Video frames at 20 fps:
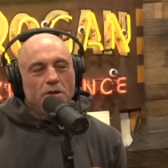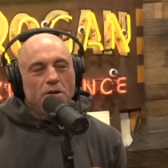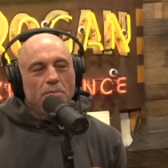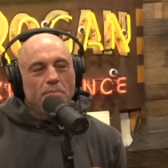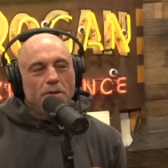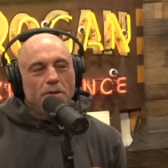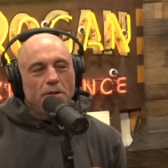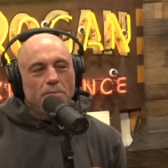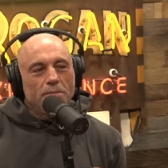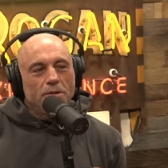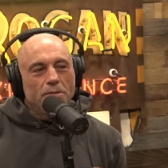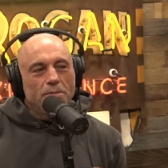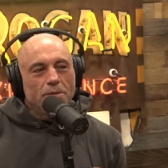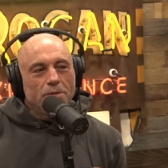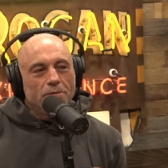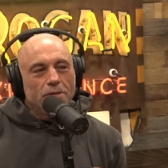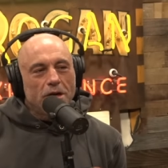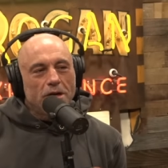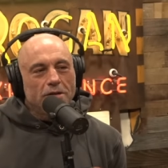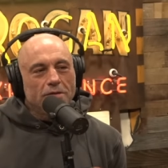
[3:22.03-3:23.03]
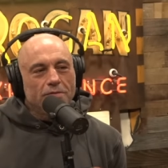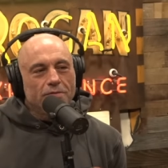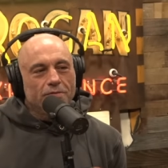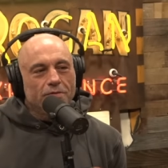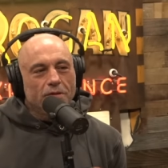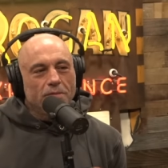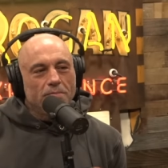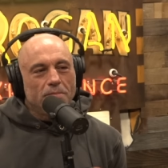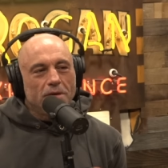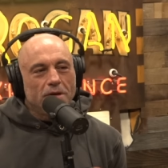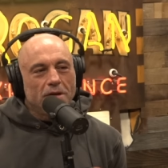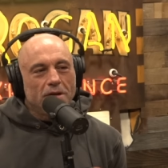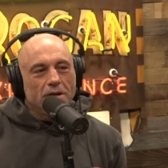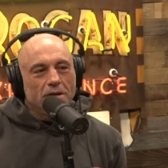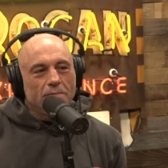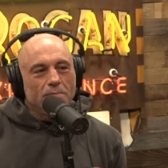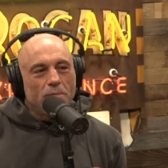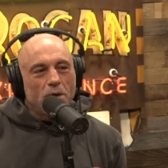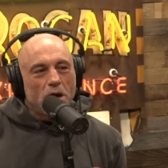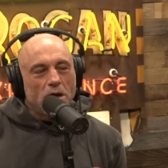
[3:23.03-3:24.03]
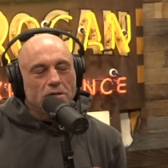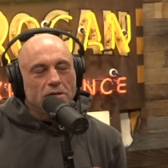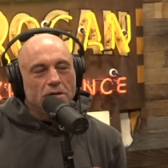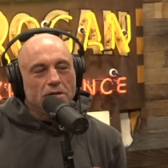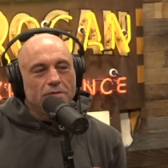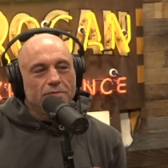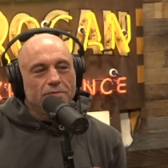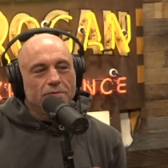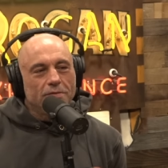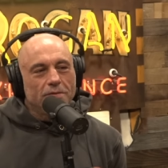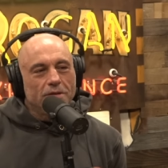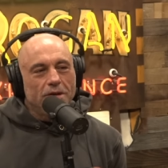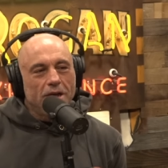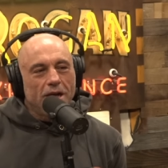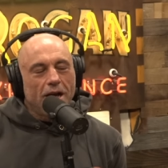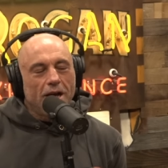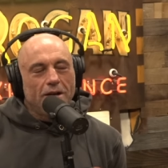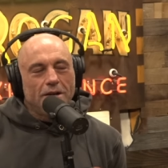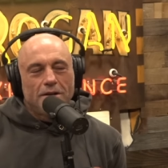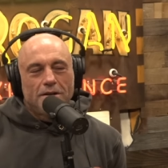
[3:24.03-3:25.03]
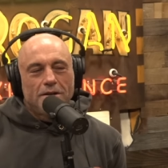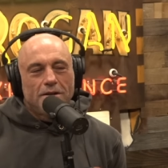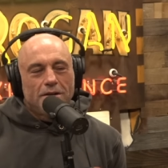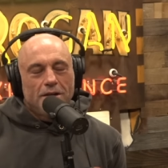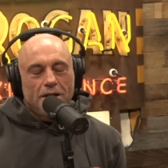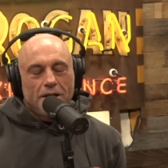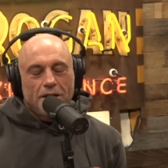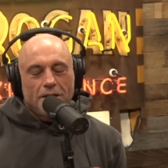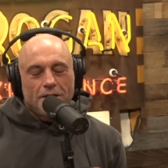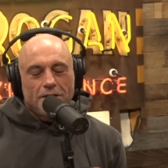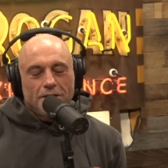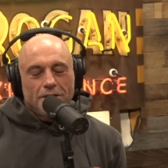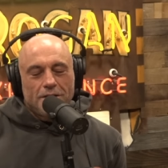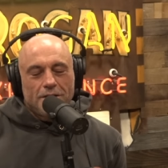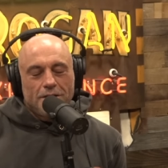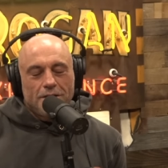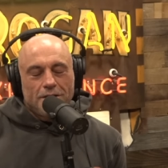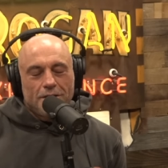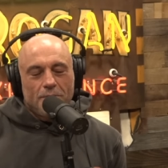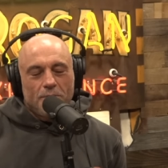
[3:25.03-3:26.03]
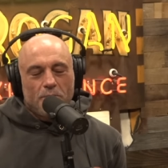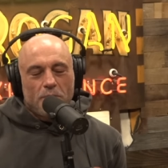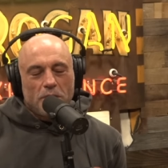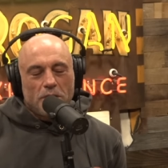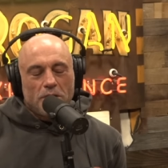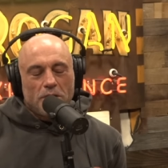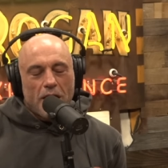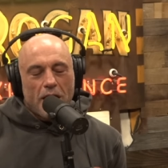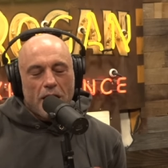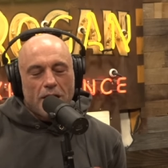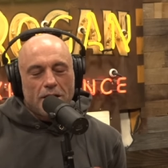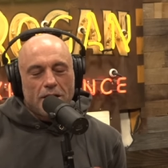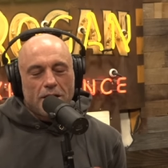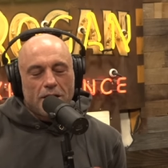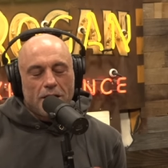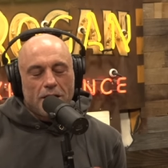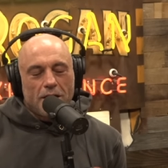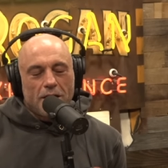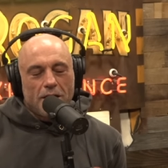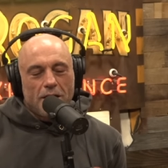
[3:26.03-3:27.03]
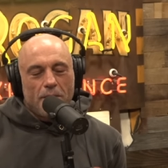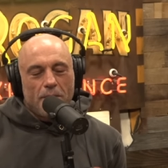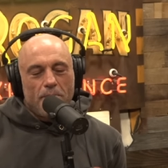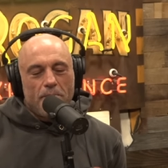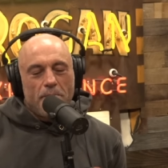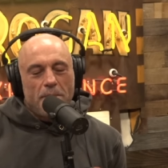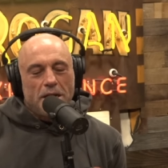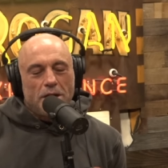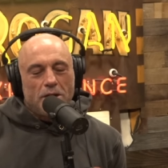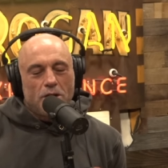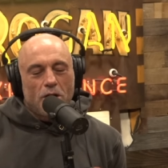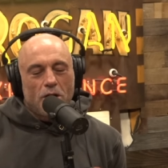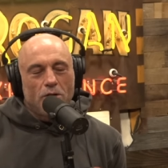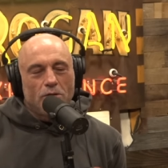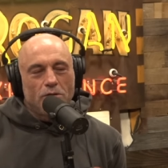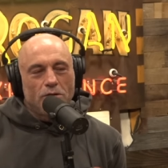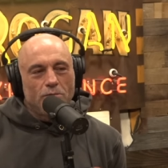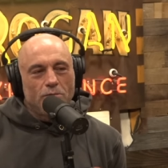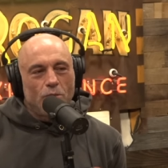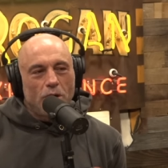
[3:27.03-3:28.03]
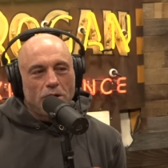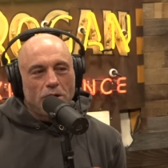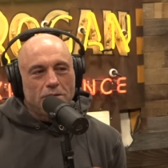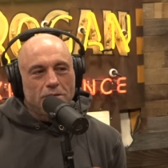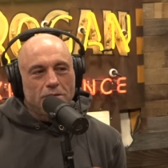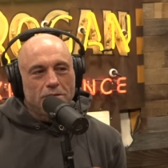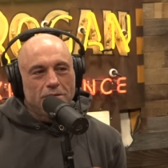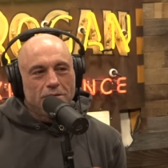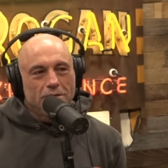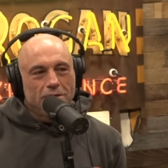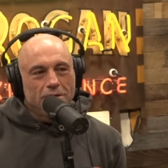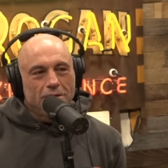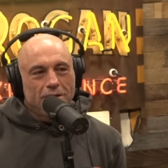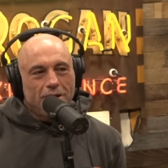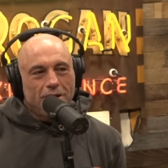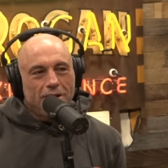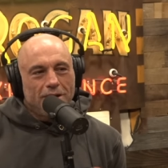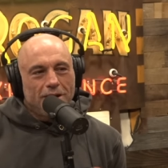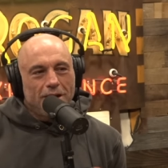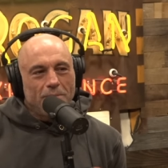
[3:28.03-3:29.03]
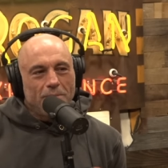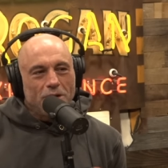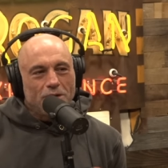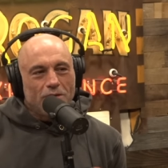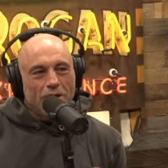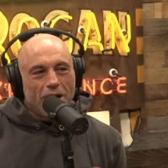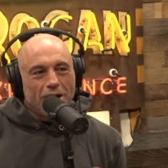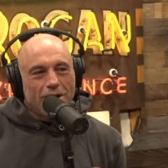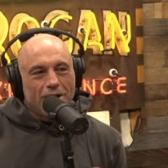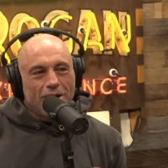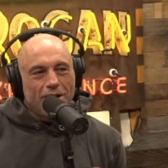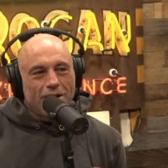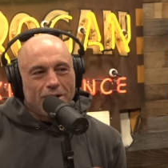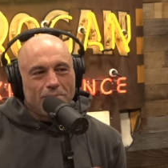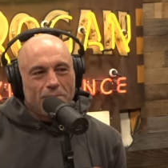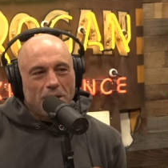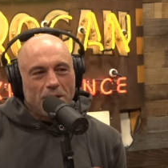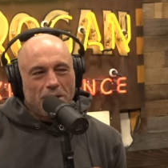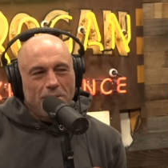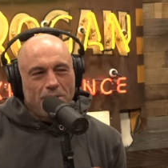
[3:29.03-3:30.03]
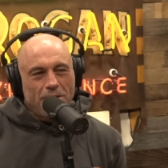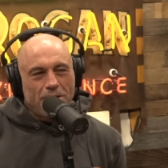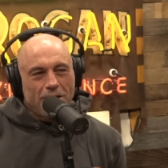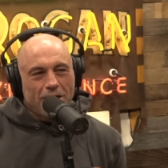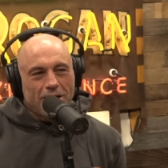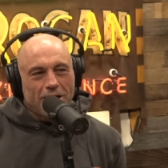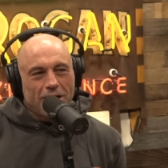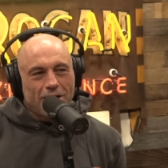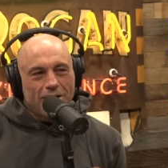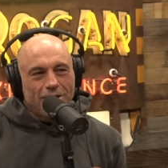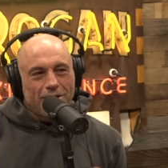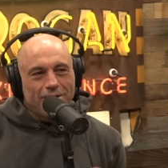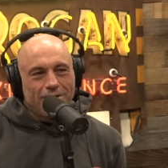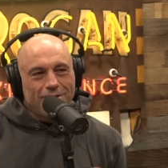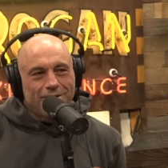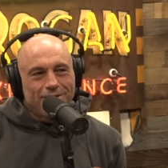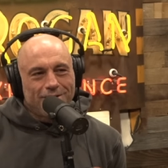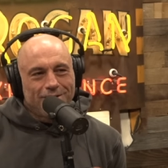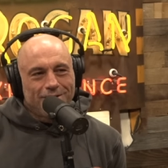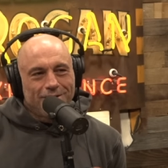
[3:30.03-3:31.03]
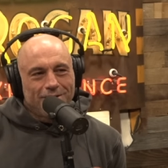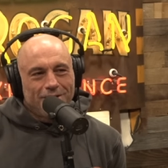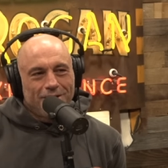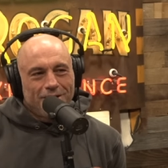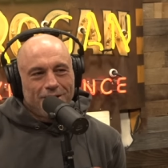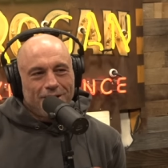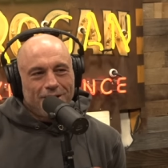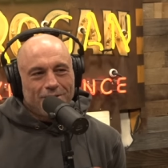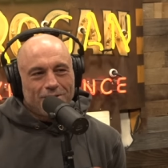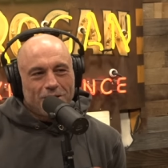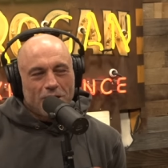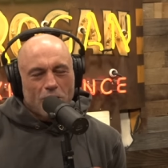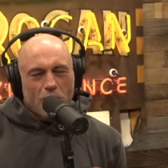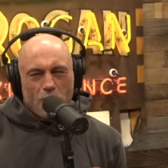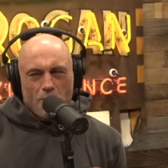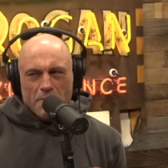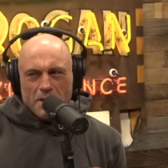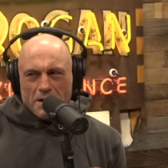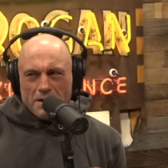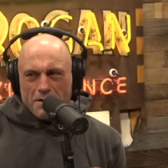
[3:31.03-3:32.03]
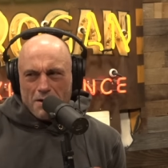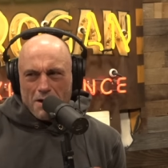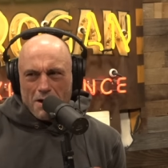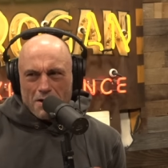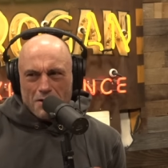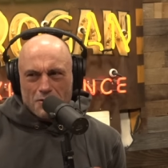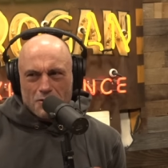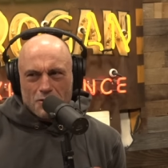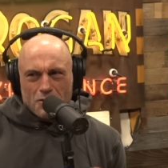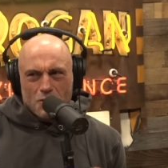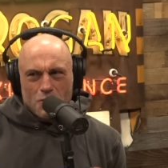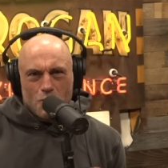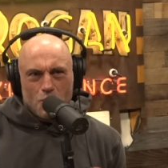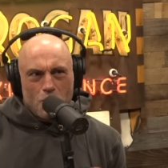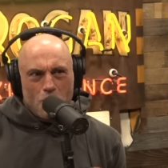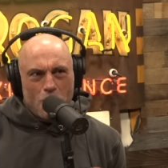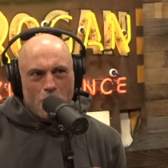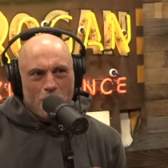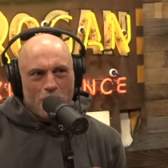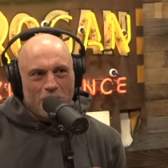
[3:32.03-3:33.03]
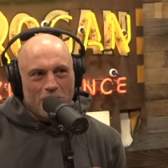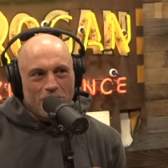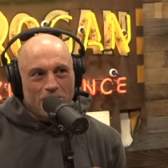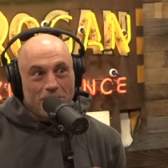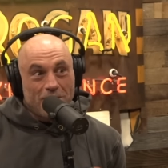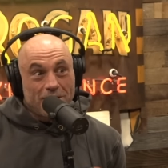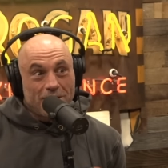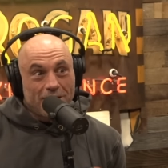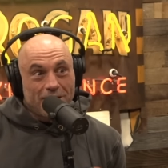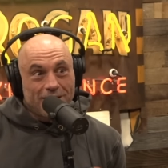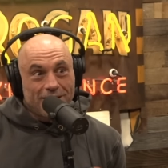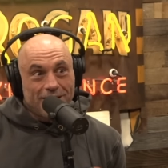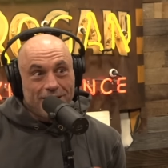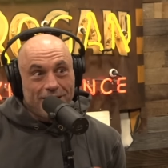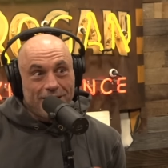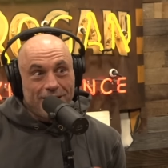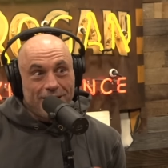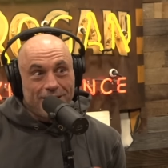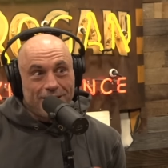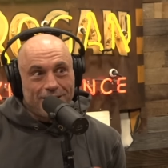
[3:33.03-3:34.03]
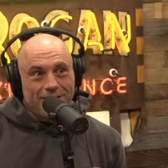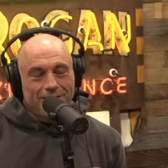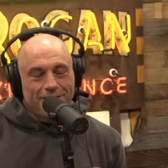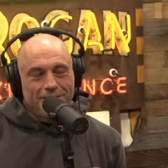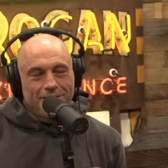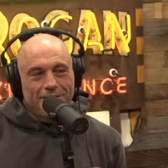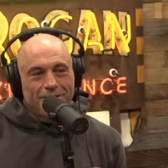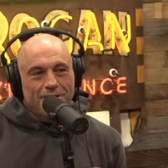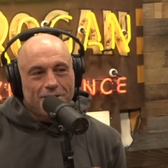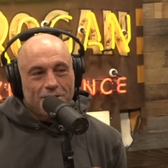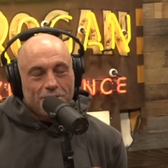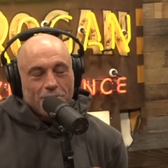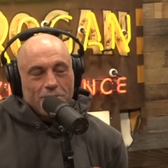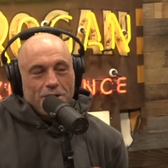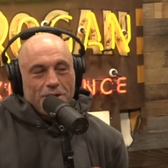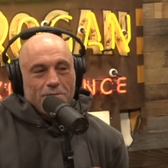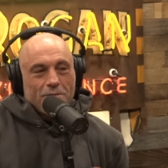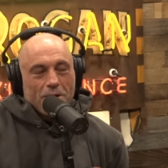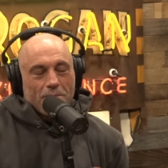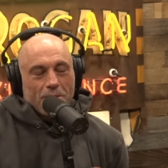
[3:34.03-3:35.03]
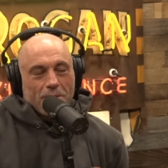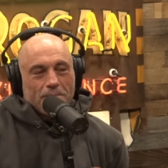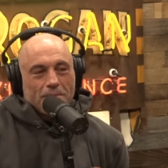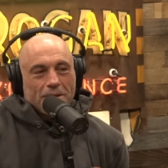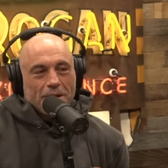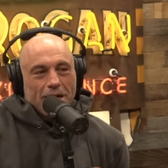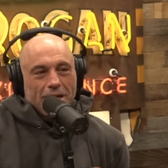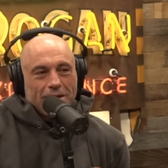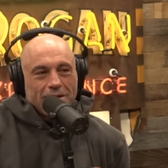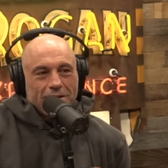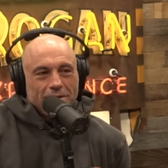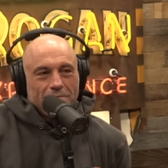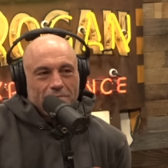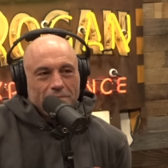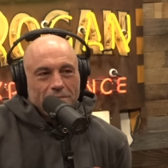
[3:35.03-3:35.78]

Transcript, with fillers: You know Bill Blumenreich from uh, Boston, of course. Yeah, uh, Bill had a, a, mink coat once. Yeah. And he let me try it on. I'm like, let me try that on. Yeah, yeah, yeah. And I was like, oh my God, it's so warm. It's He's amazing. Like, yeah. There's a reason why people like them.